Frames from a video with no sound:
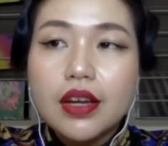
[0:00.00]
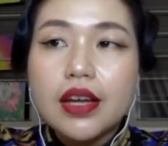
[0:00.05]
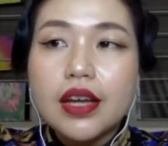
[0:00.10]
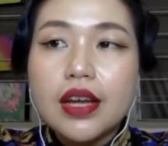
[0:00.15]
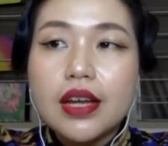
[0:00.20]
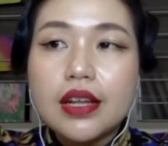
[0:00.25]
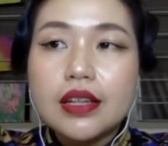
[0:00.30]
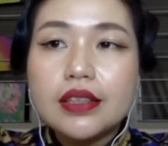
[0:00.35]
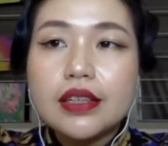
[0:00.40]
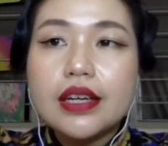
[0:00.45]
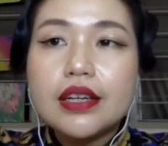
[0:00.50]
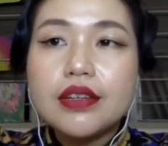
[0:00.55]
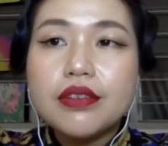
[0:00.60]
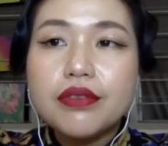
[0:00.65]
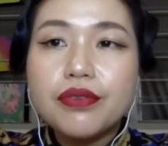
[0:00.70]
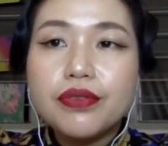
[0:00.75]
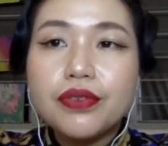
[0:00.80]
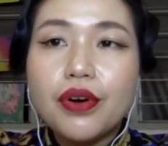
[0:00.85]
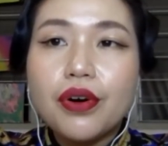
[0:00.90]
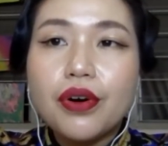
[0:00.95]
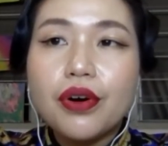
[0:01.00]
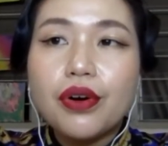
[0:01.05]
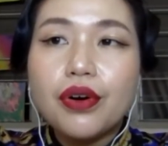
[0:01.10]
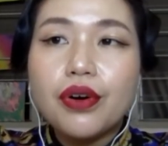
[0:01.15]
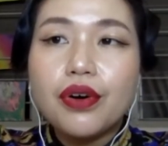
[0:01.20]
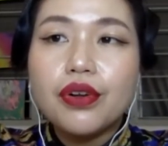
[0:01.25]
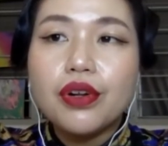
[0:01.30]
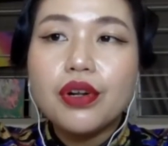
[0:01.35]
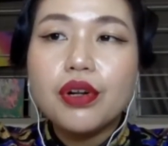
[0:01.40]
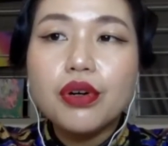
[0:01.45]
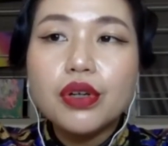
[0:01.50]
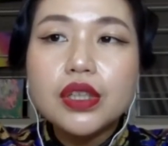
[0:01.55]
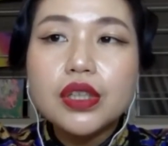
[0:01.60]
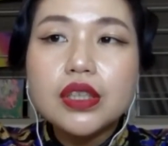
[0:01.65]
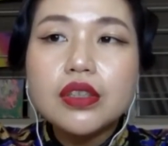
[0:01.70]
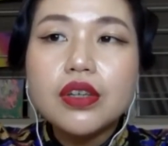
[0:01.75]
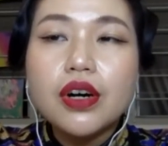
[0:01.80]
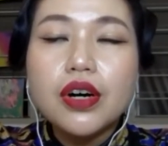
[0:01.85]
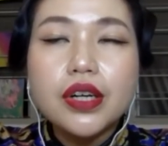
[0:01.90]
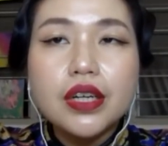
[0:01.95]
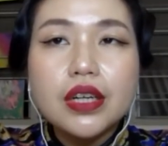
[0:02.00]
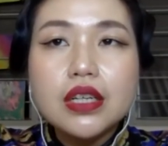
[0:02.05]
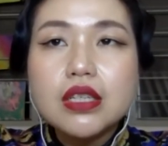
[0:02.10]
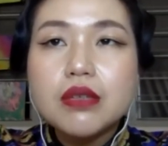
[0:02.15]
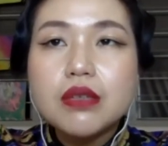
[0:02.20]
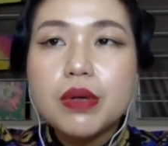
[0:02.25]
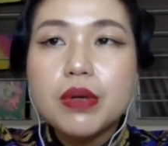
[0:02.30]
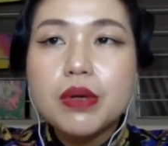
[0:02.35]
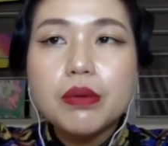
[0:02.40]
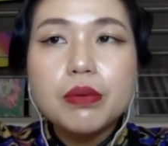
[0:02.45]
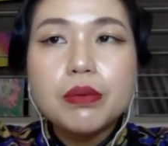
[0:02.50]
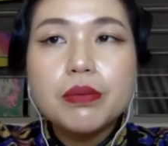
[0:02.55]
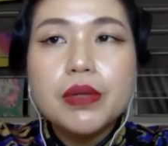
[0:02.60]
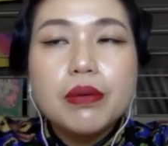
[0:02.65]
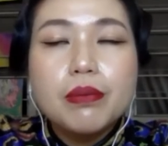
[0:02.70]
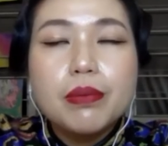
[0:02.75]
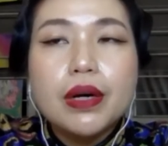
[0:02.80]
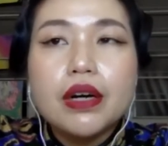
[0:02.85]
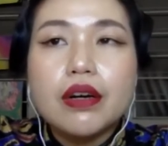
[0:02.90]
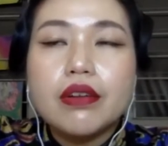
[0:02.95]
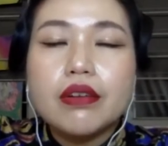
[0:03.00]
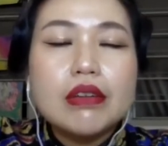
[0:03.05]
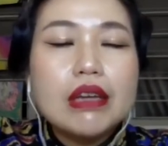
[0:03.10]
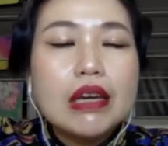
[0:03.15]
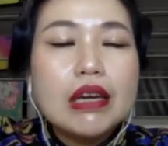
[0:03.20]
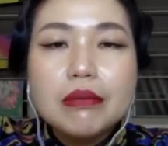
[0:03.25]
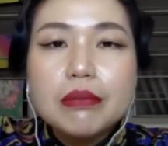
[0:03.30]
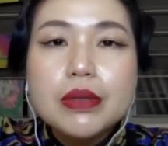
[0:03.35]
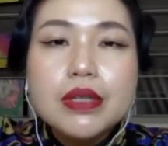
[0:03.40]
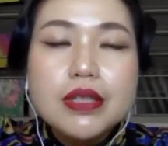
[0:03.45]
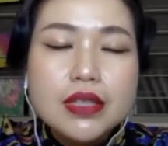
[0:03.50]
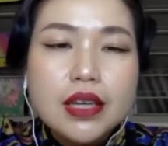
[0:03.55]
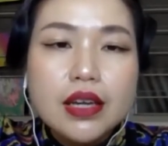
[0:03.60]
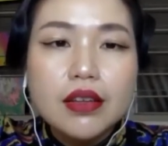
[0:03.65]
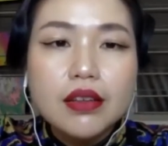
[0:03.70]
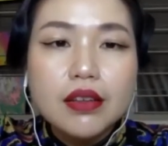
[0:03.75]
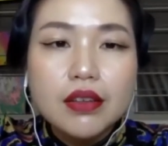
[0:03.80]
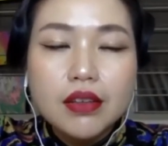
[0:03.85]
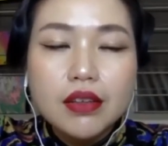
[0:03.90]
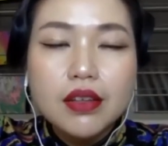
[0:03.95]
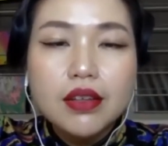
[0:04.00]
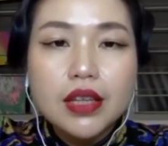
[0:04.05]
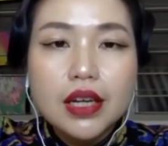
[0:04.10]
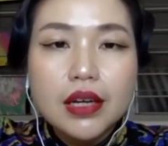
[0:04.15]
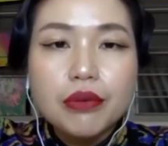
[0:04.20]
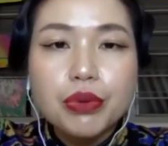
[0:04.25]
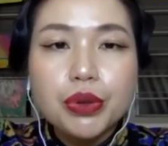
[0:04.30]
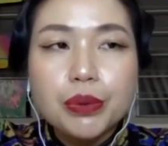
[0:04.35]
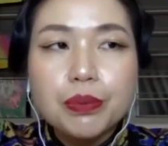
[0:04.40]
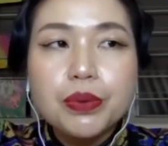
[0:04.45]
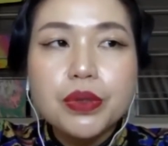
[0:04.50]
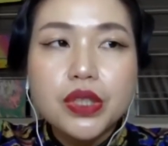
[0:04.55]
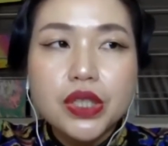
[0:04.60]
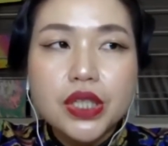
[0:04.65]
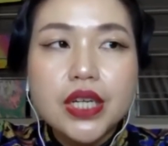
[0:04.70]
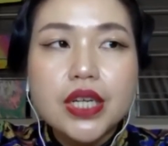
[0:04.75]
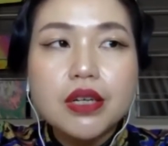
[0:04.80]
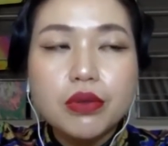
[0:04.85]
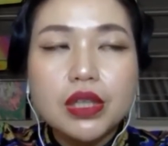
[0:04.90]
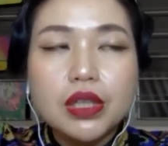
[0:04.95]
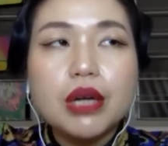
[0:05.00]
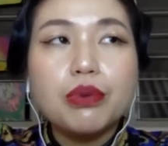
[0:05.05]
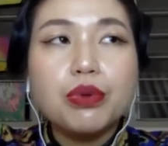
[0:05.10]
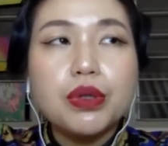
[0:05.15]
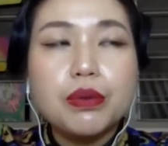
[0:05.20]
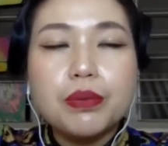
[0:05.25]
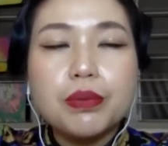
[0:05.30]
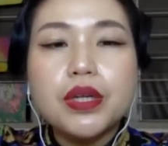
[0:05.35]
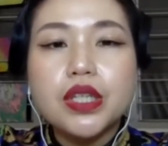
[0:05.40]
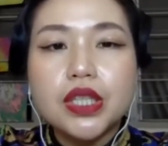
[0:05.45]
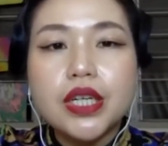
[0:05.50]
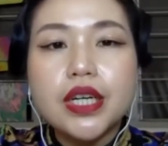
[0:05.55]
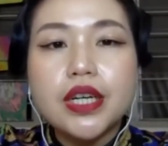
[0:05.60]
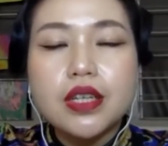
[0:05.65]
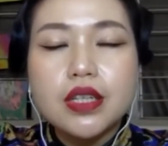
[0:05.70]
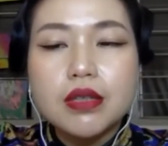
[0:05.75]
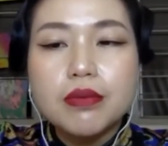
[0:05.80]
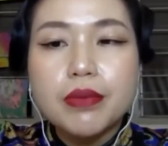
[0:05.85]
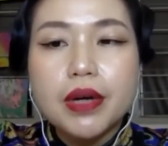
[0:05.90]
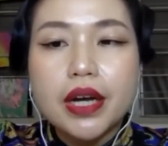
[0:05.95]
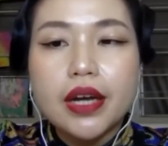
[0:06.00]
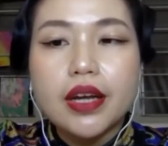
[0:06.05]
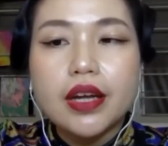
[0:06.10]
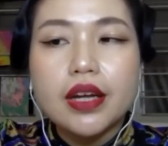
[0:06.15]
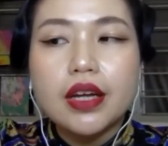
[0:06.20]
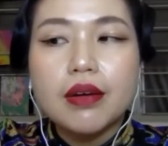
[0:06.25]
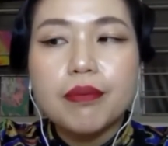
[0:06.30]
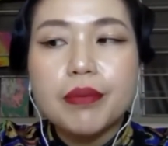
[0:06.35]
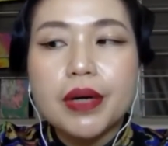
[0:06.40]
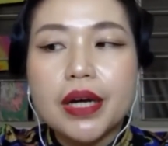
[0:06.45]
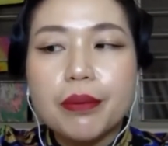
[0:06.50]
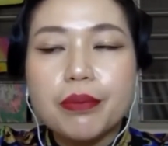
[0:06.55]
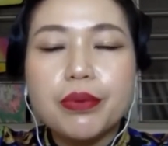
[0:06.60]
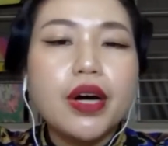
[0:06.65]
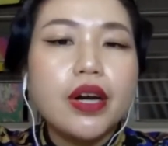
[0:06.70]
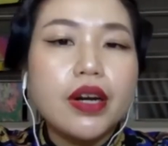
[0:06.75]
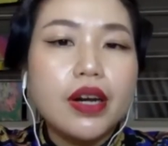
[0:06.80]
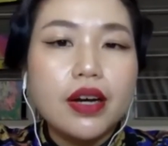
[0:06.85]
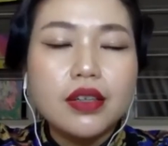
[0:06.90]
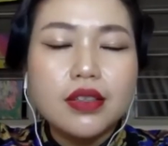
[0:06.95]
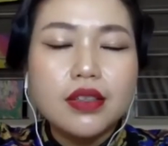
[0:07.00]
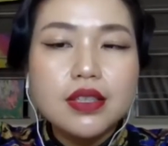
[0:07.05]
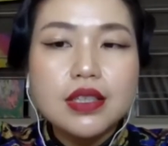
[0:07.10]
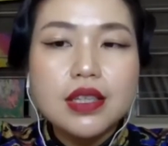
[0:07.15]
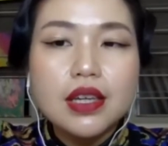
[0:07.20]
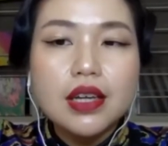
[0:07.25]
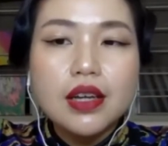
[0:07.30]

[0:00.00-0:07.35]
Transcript: And then for local audience, probably about 10% that would purchase my products.